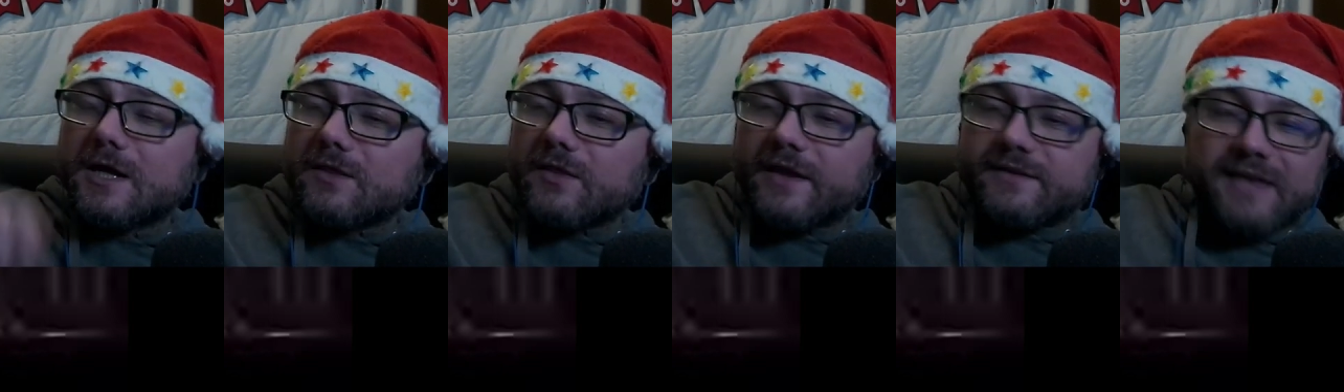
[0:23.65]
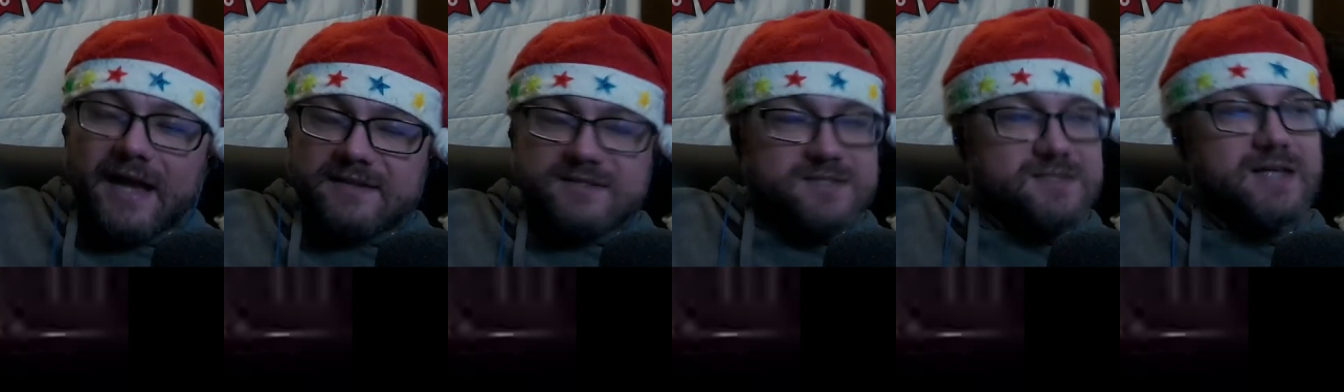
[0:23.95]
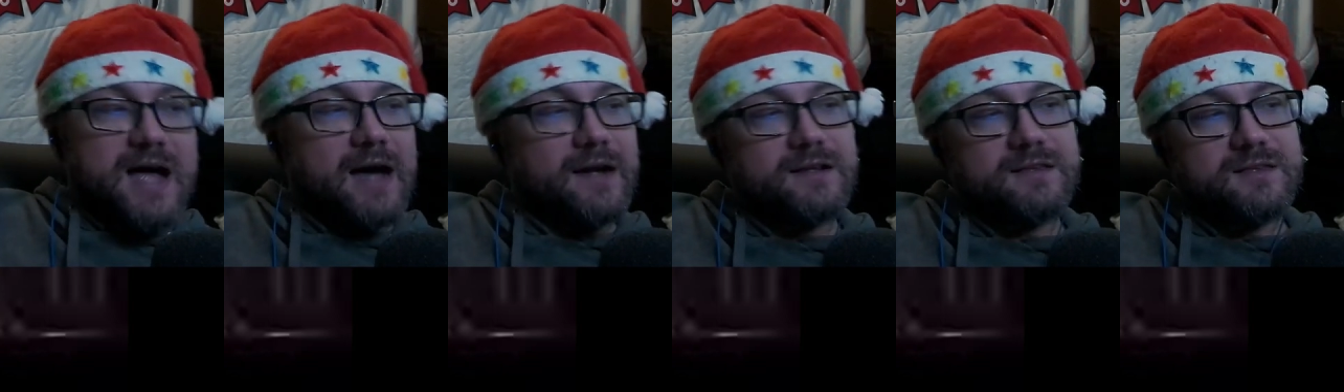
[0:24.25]
Like that's
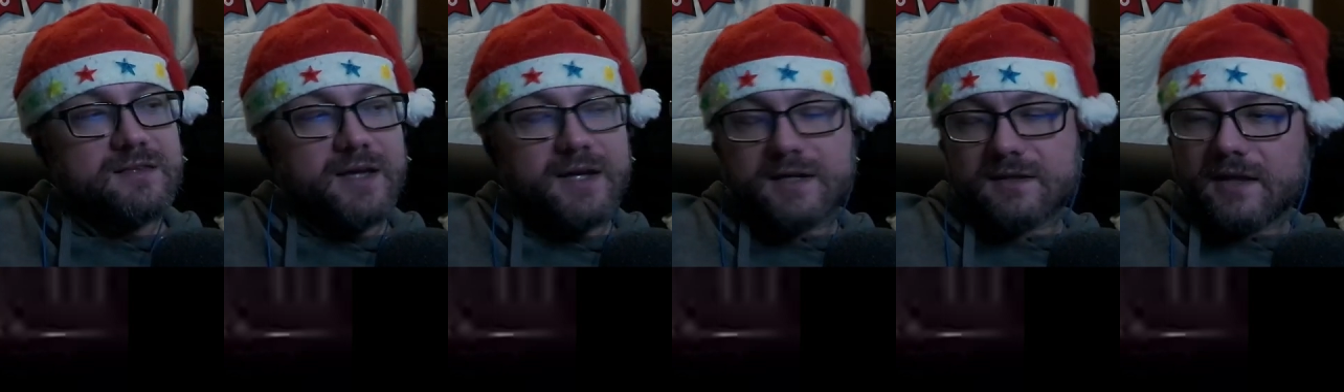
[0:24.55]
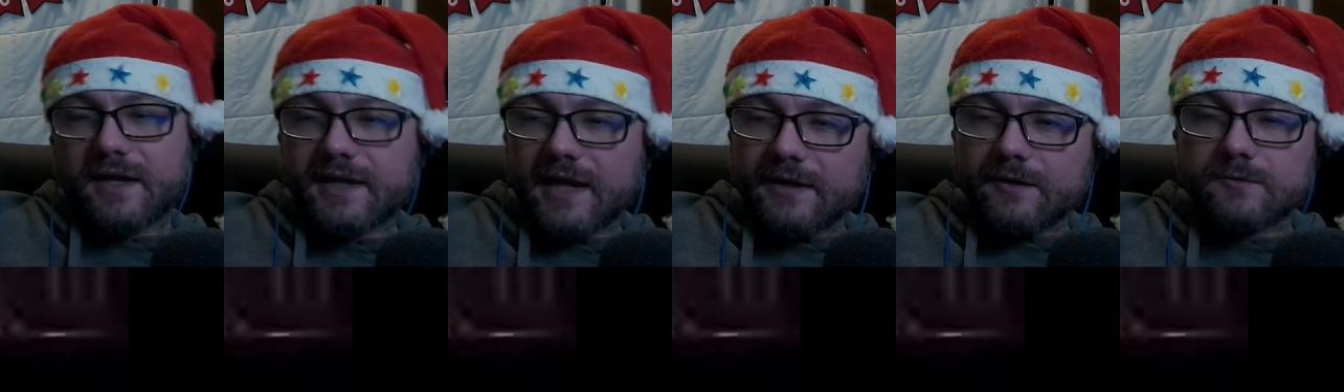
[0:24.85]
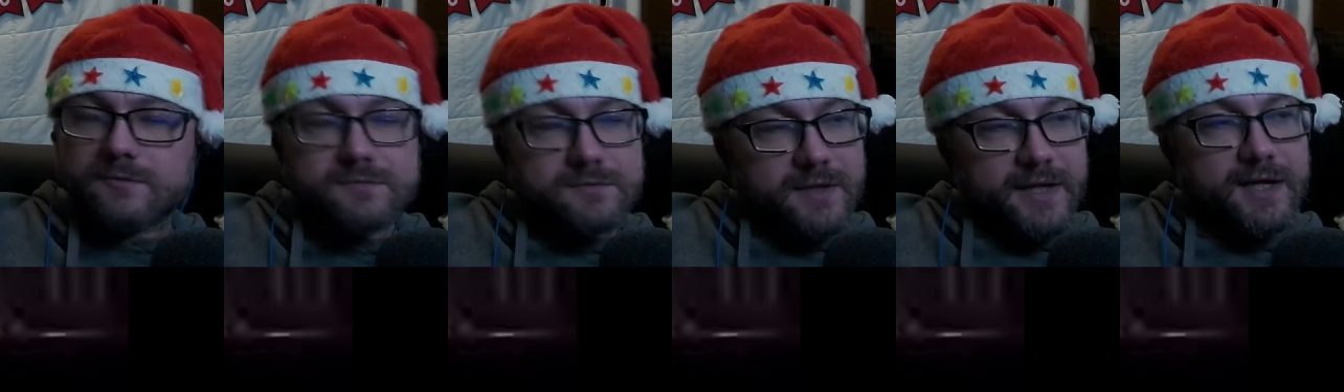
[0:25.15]
not a thing. Like I
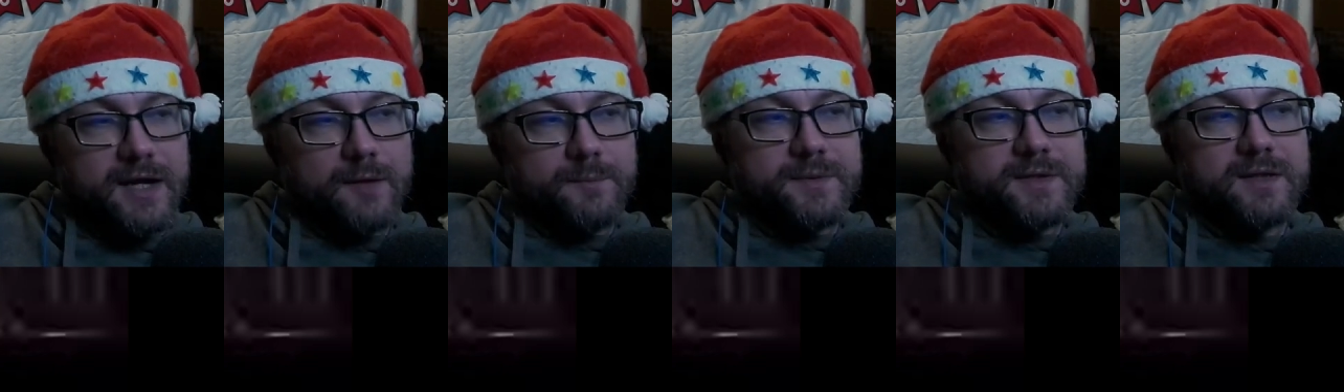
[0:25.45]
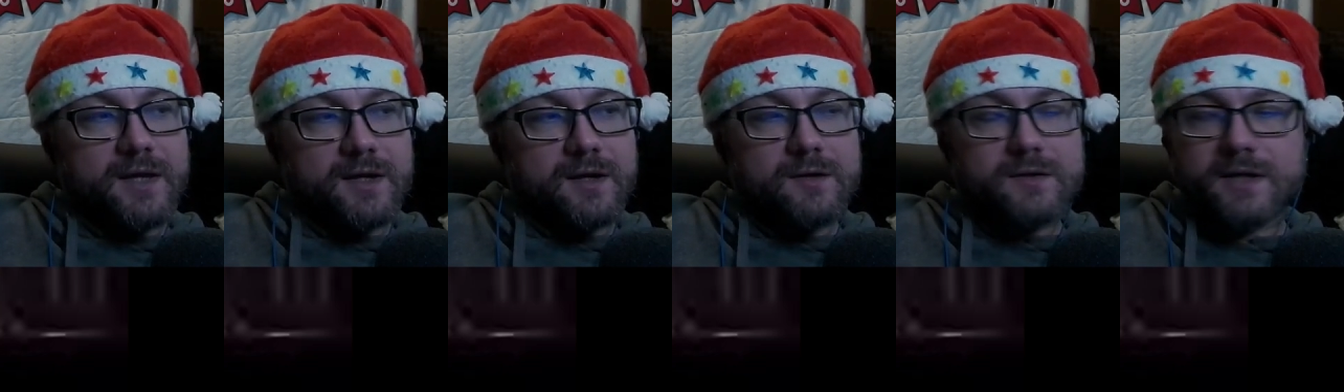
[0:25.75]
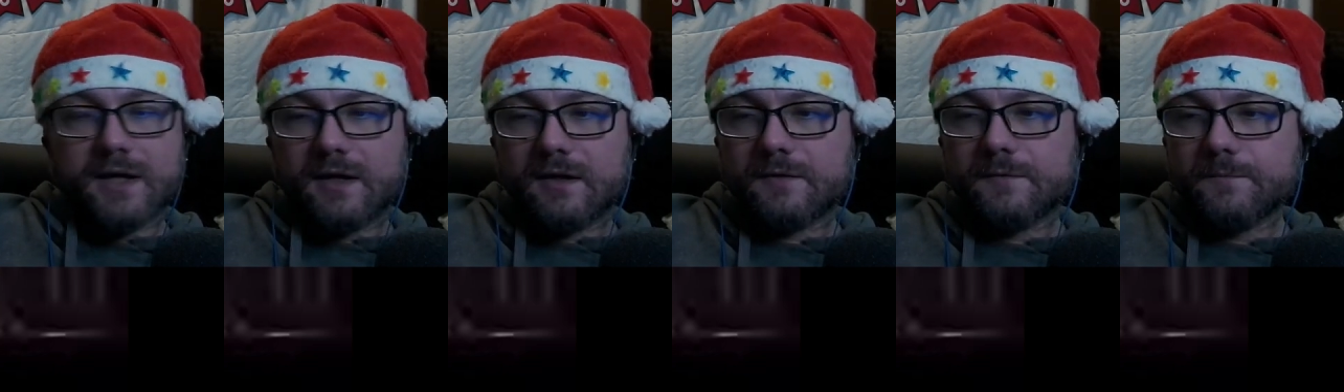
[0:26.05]
don't like I'll be like,
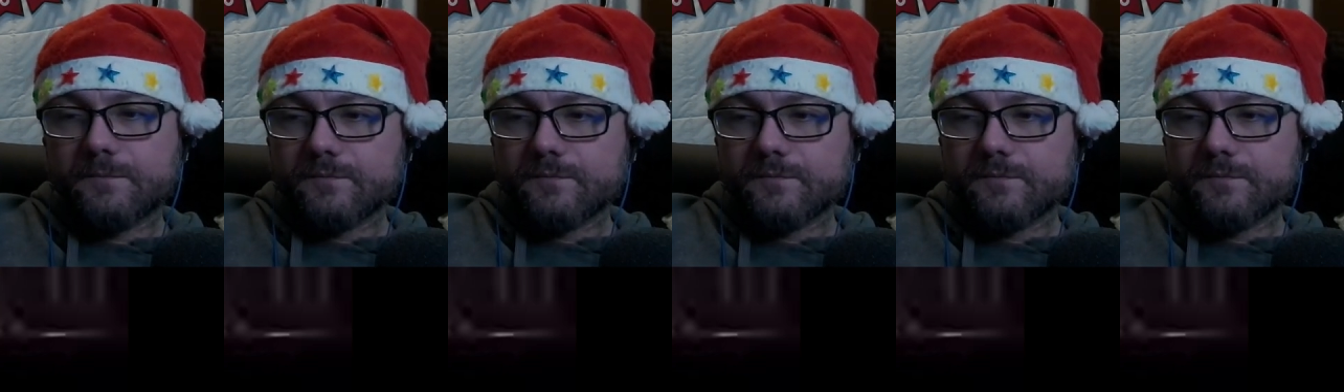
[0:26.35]
okay,